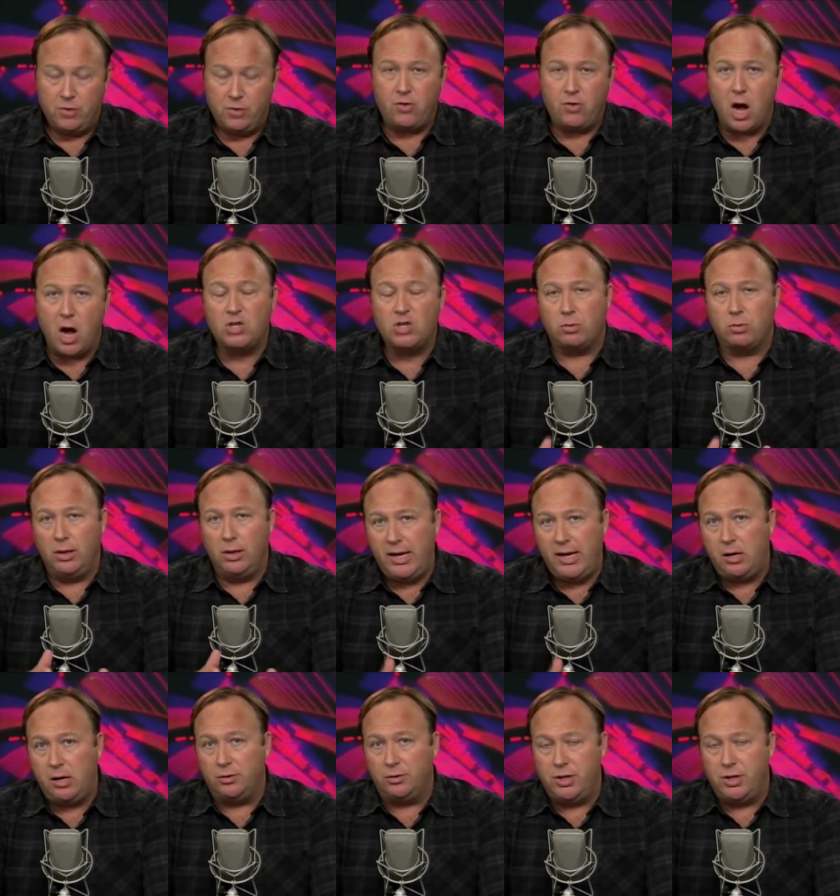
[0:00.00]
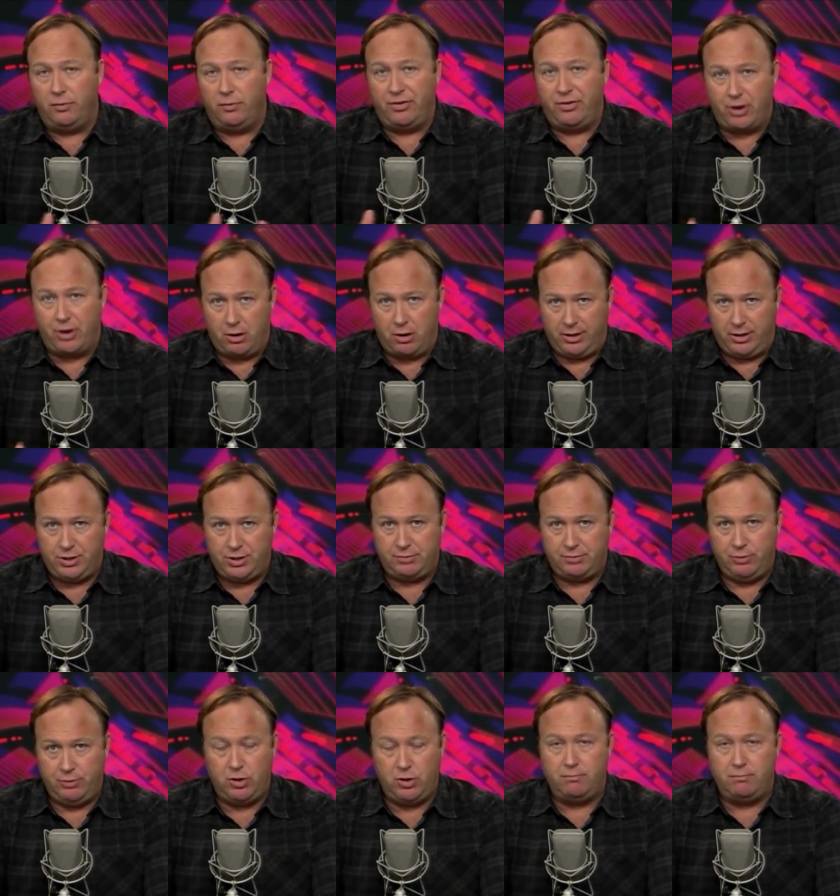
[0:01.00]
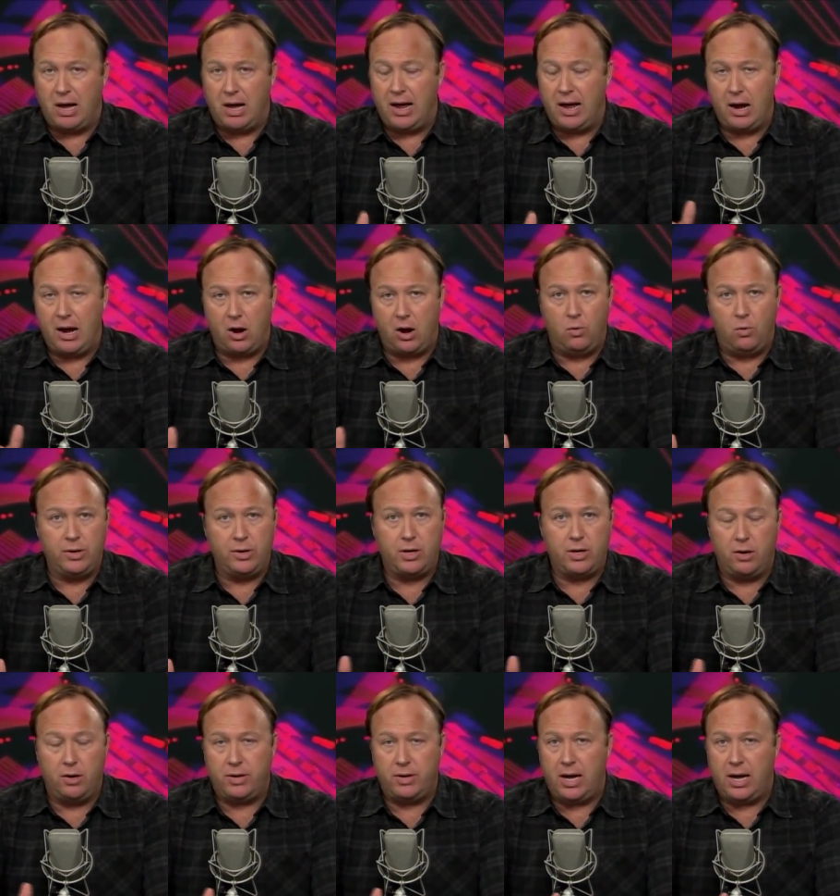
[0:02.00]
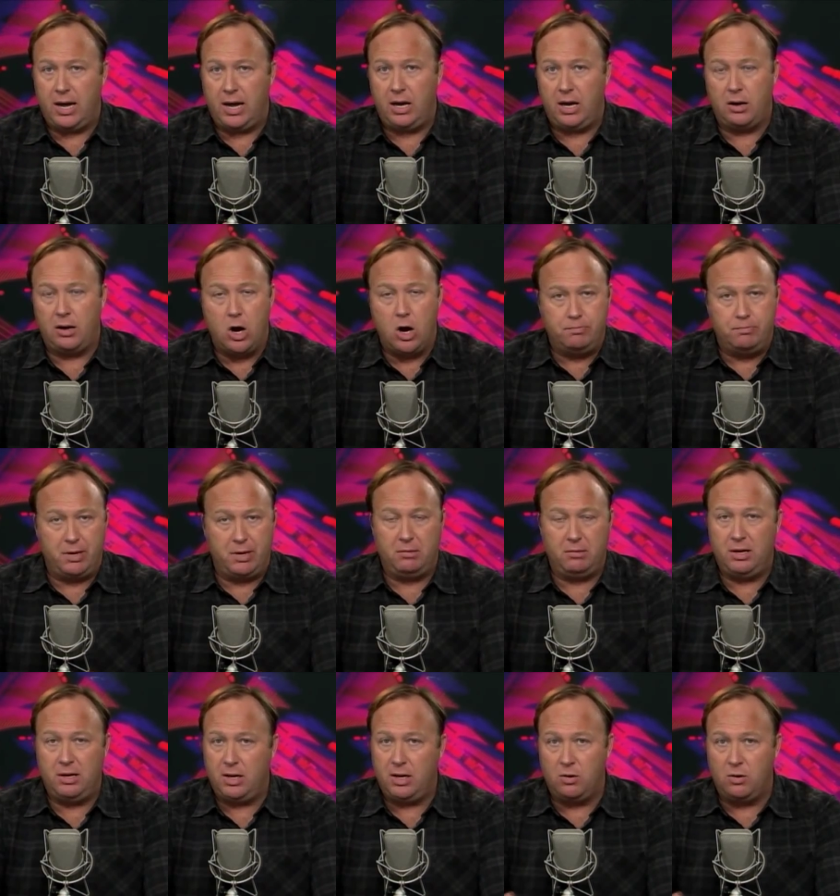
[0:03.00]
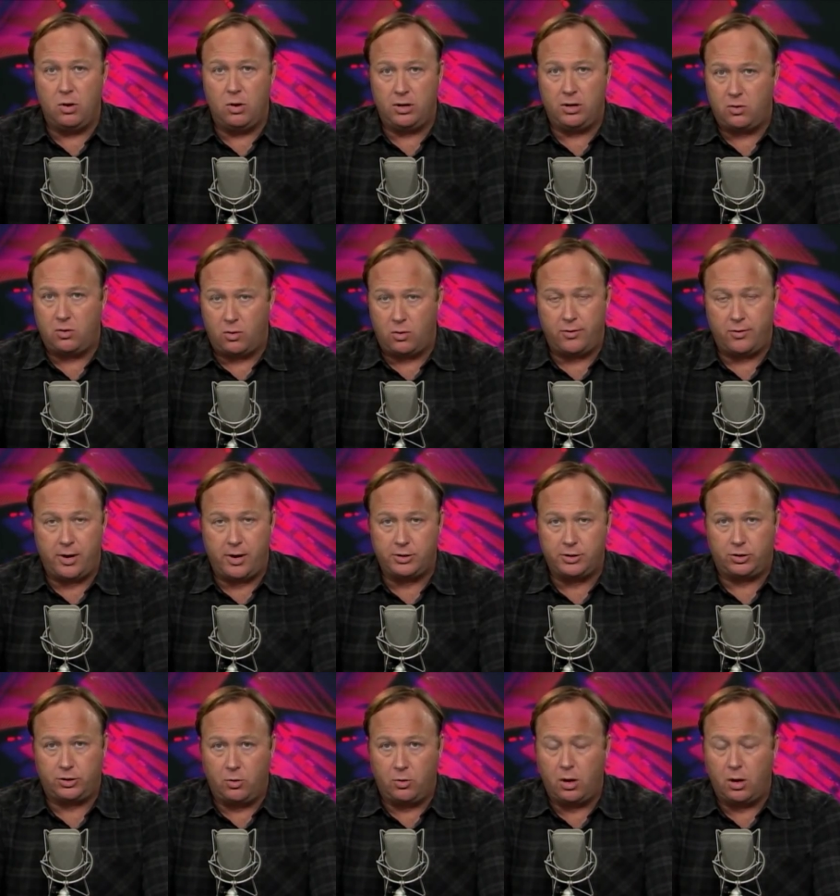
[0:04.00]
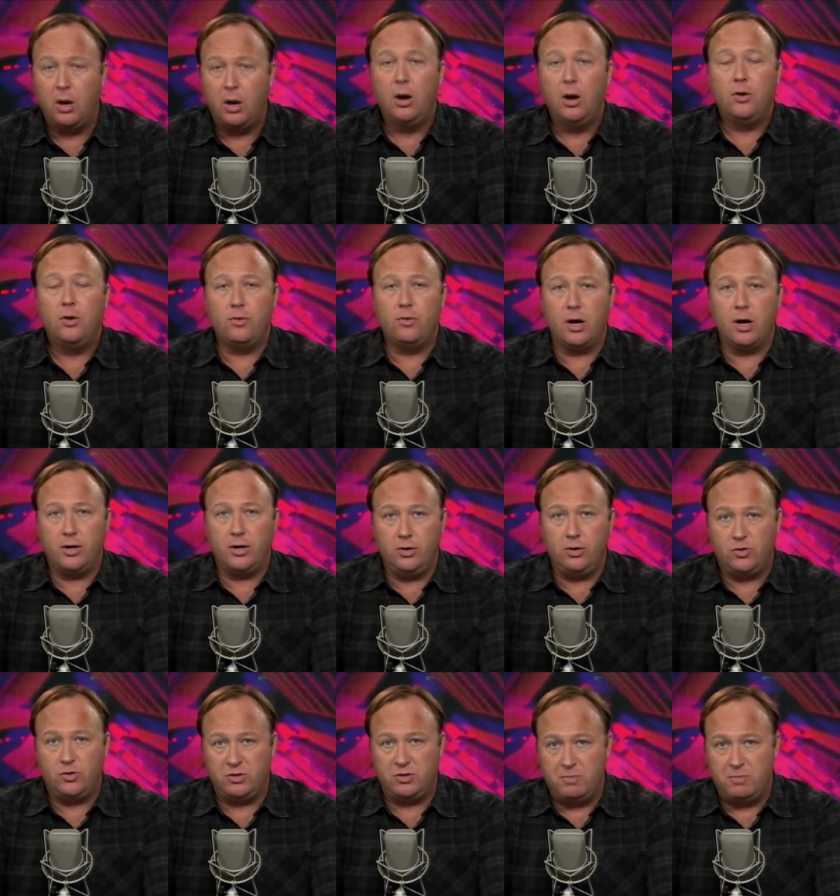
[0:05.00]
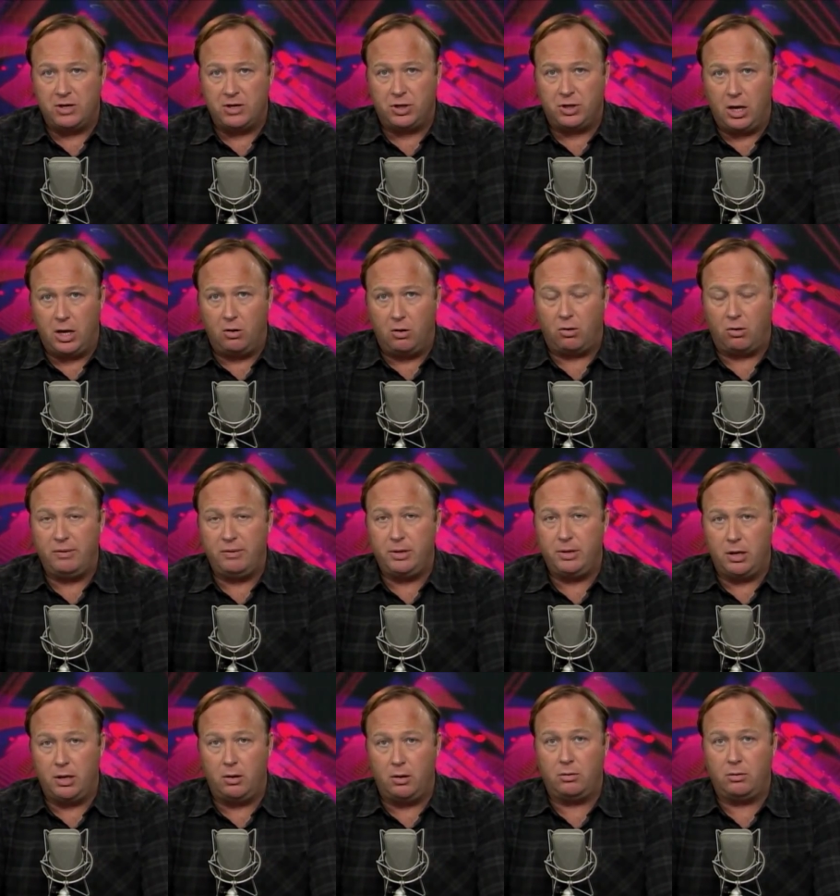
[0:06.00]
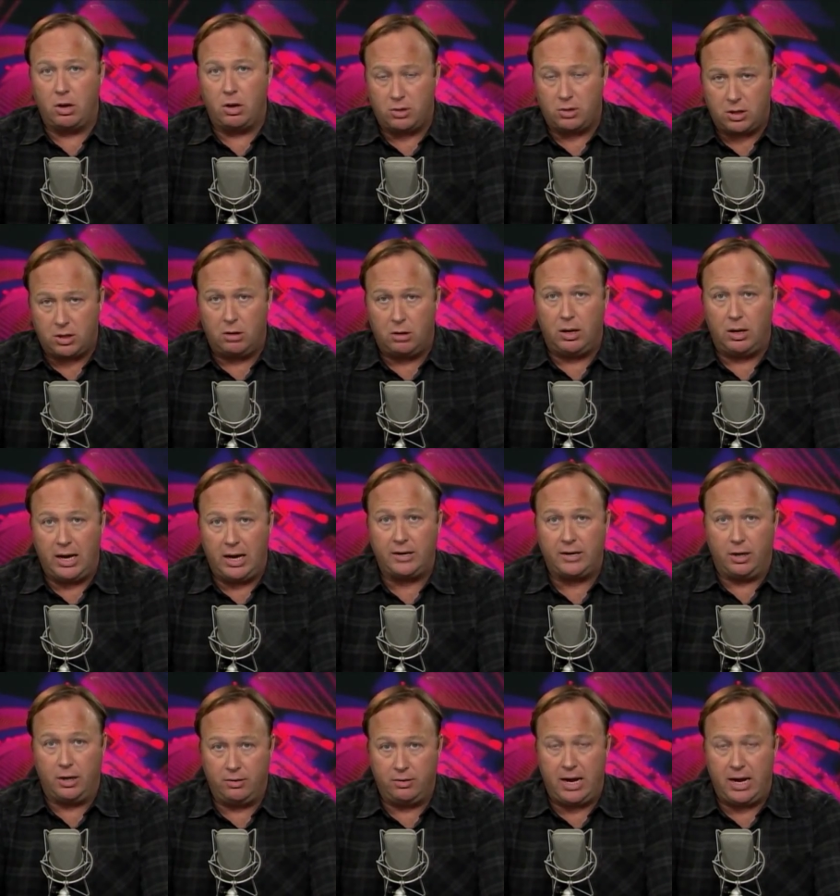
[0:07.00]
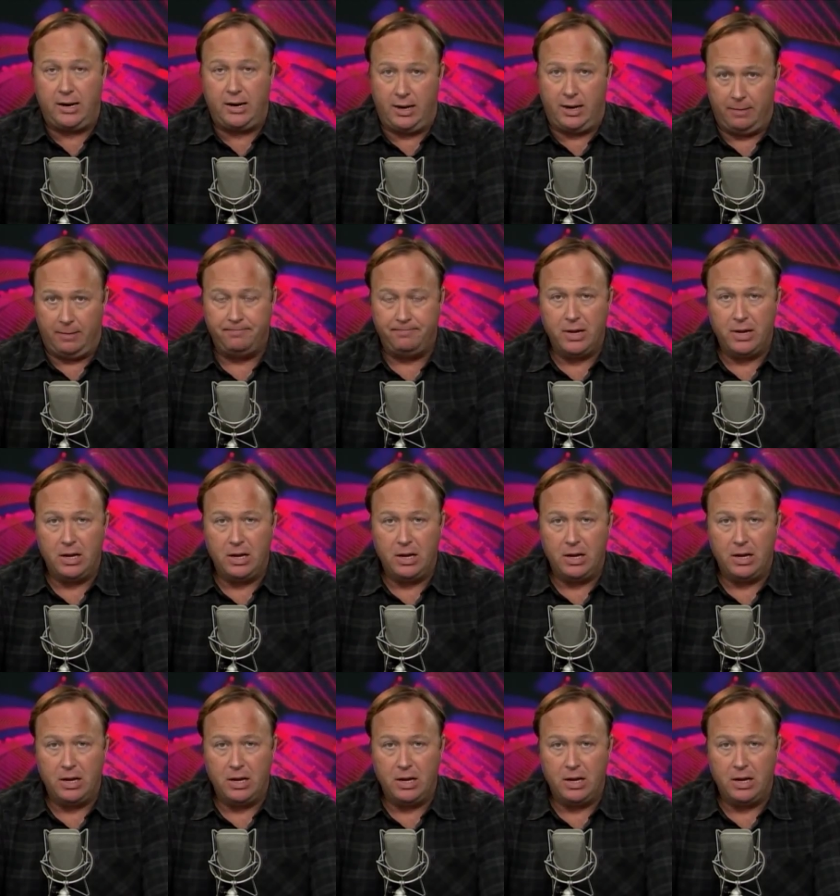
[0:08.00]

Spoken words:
Drugs were legal till the 30s. You could buy heroin, cocaine, opium, anything you wanted at a corner drugstore. Drug use was much lower, even though Coca-Cola had cocaine in it.